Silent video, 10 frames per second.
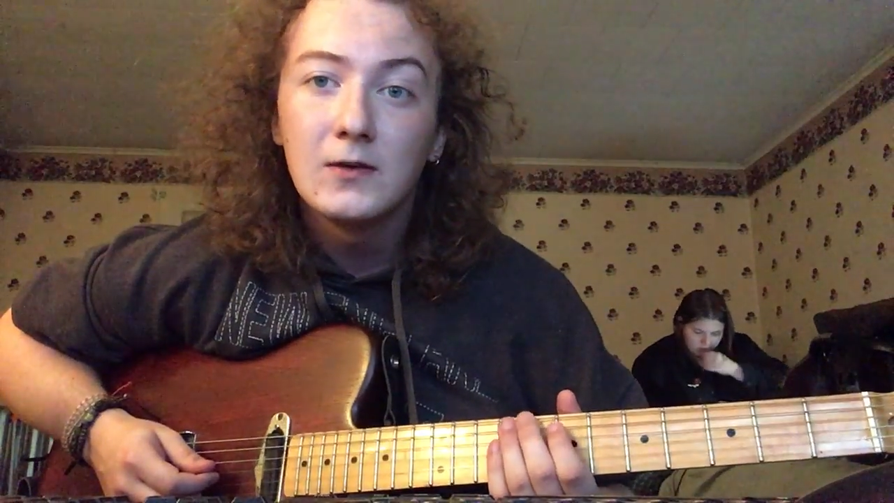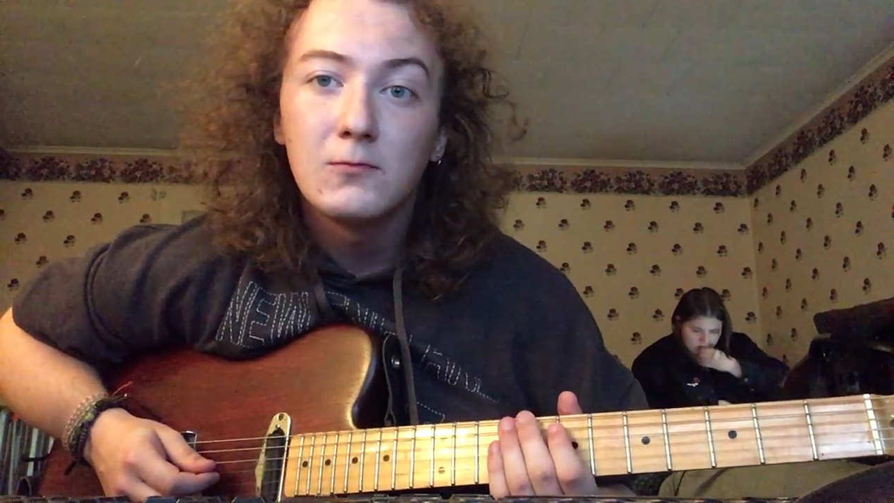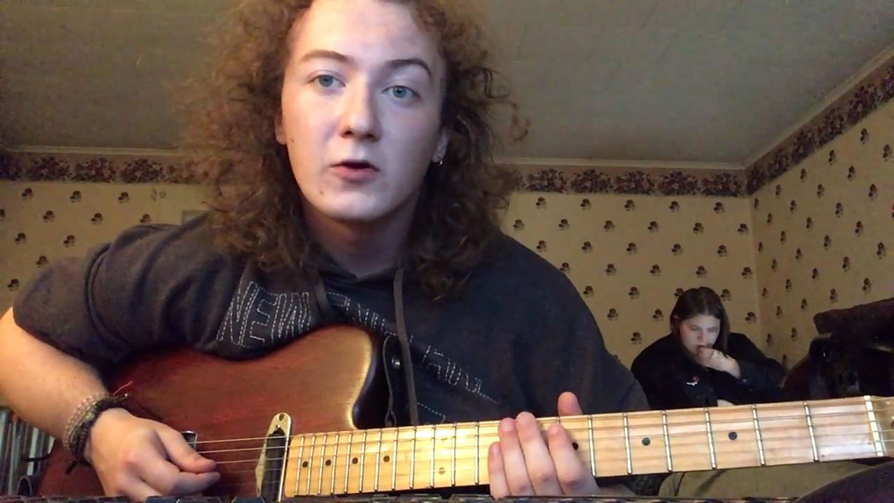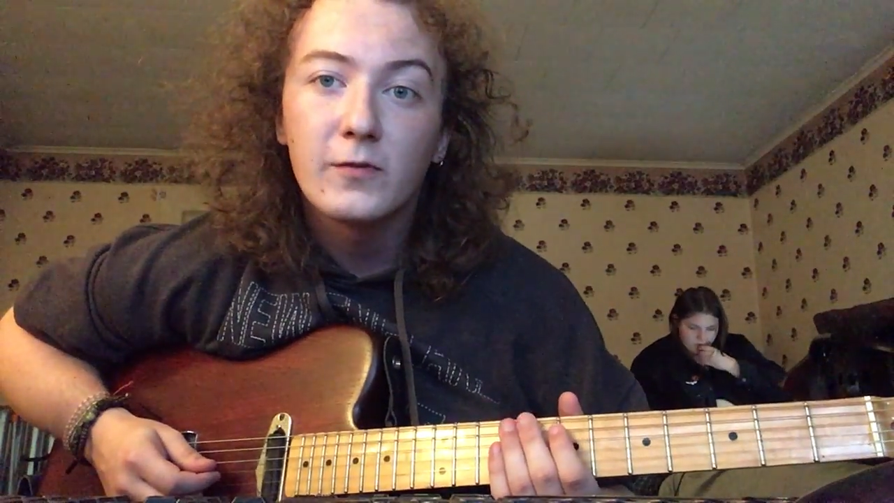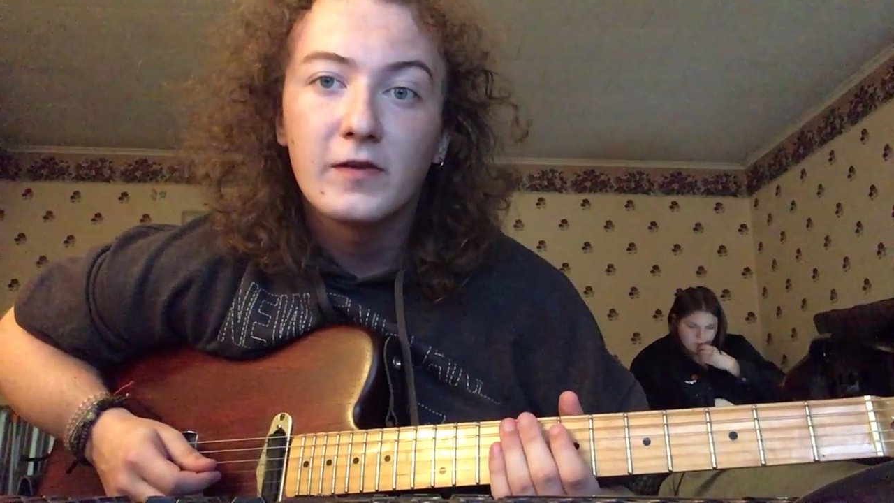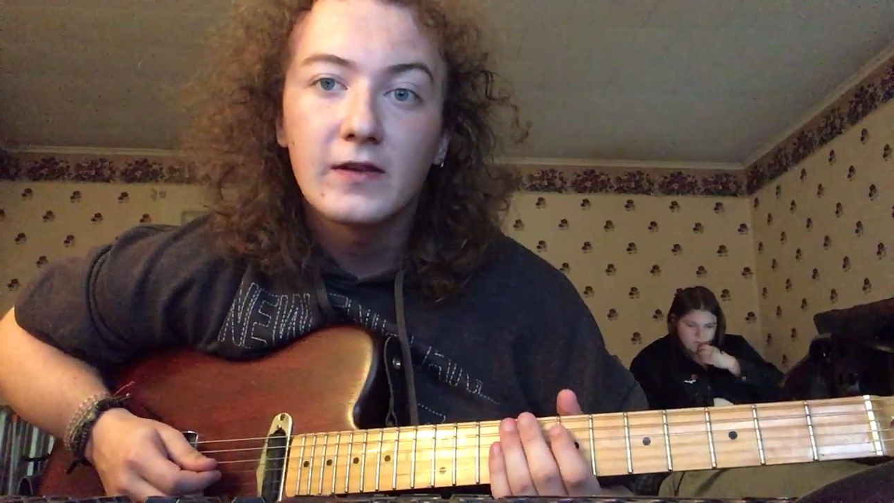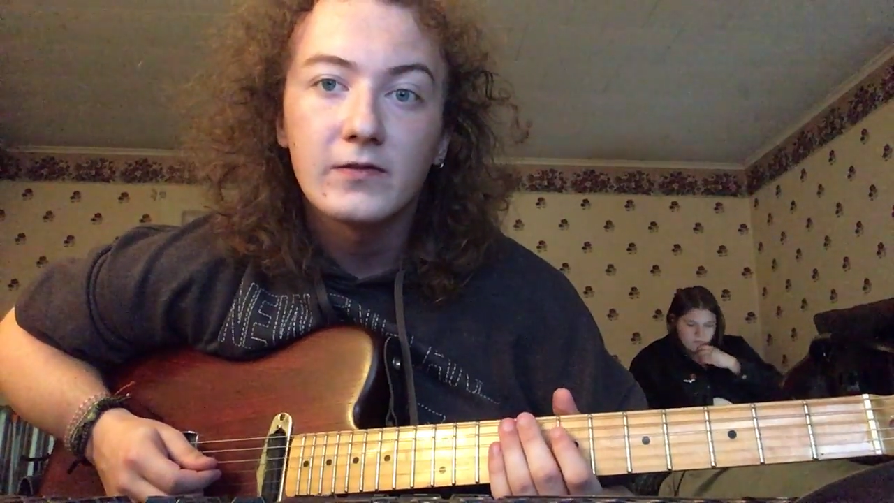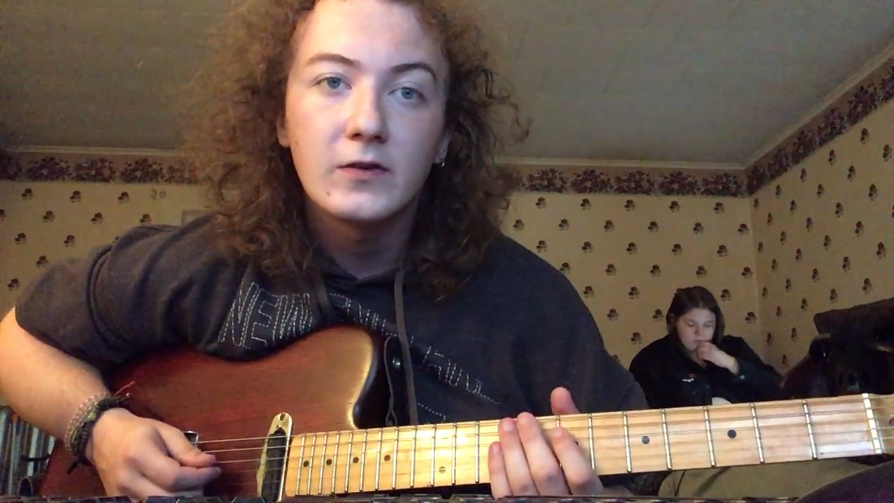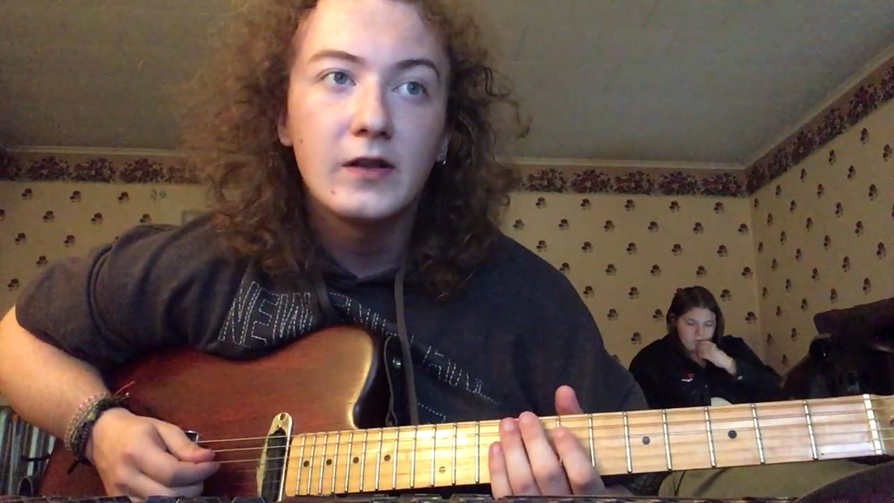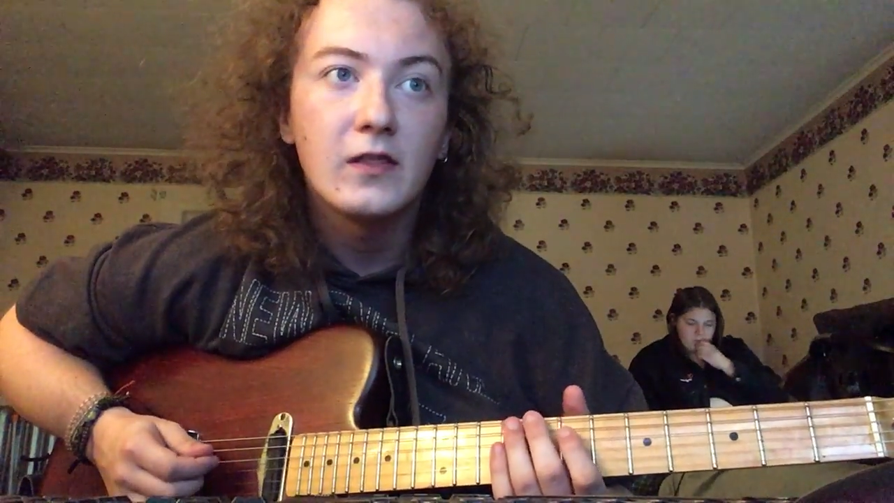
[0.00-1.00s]
more
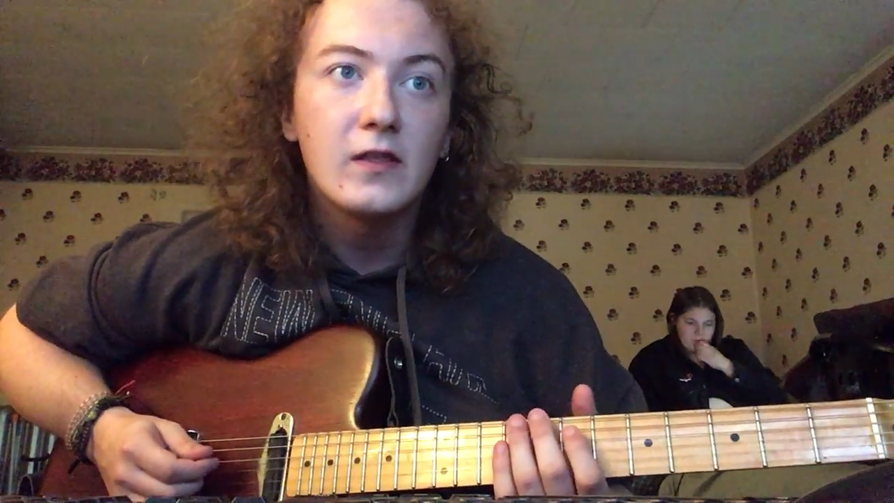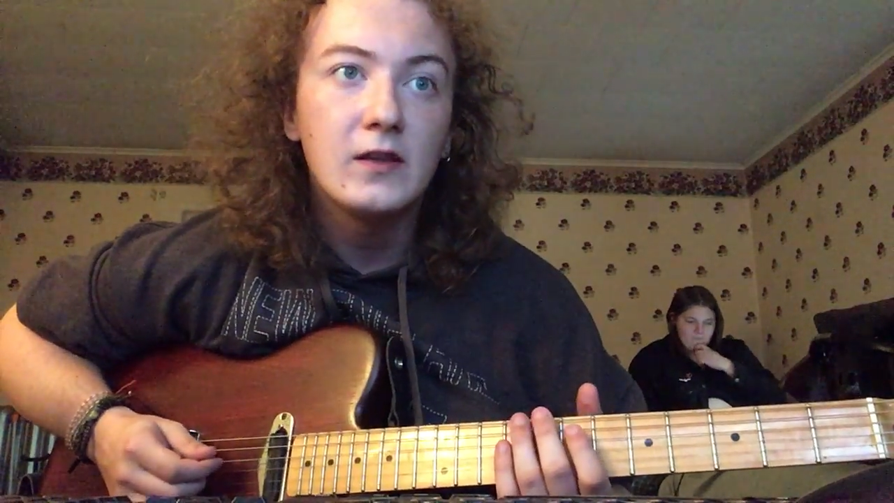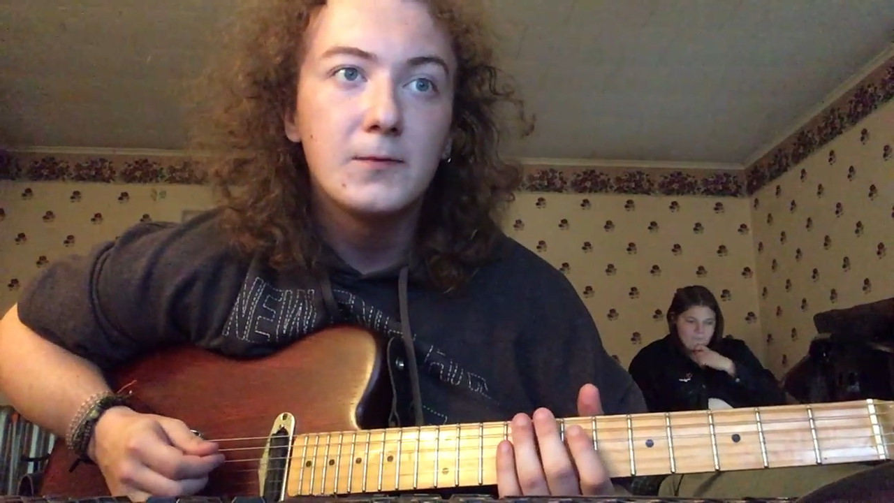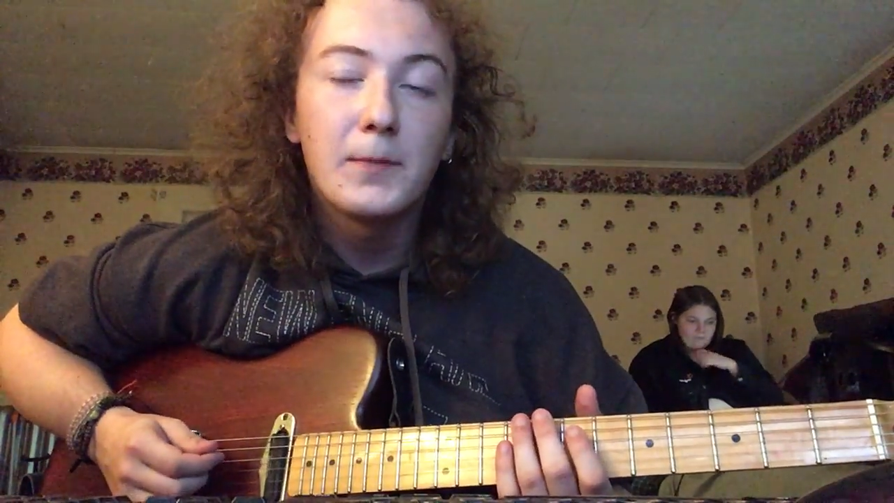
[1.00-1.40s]
specifically the